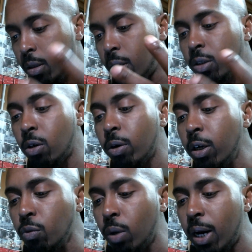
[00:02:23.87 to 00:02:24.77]
So
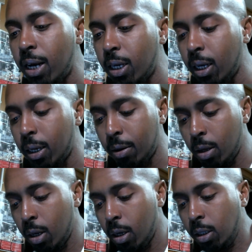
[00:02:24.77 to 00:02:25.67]
here's what I did.
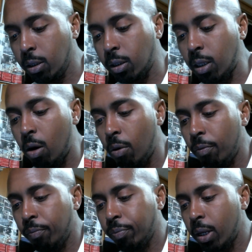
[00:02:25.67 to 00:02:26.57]
So
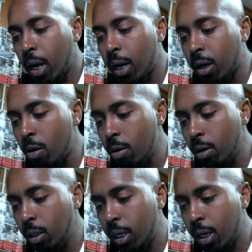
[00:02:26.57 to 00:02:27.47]
I
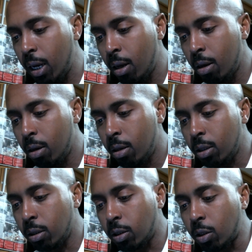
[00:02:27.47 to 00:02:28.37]
currently,
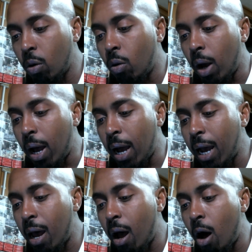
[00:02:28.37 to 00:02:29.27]
so I
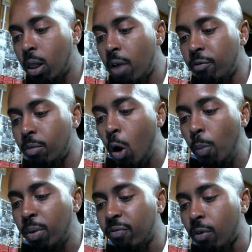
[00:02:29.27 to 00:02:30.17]
got all of them
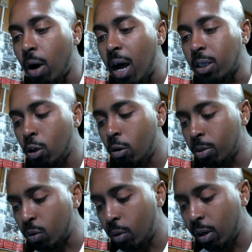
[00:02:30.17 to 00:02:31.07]
open for October
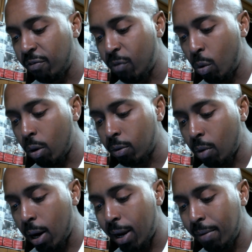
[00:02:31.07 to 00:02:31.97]
24th,
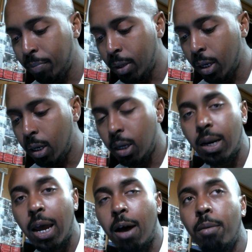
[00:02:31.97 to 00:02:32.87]
right?
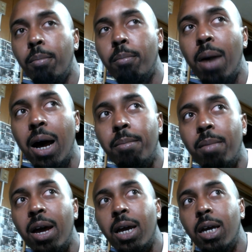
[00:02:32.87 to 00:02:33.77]
Now, my
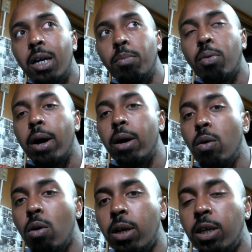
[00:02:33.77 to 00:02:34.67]
main
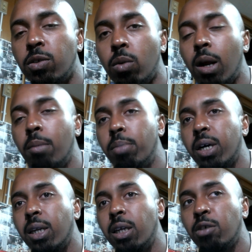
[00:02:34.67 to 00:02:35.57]
priorities when I'm
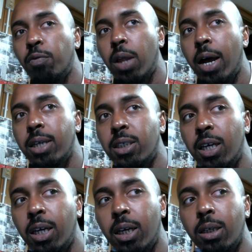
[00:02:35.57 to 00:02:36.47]
booking these flights
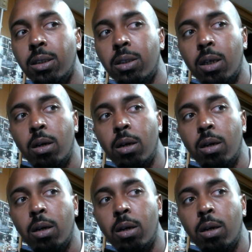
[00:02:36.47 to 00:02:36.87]
is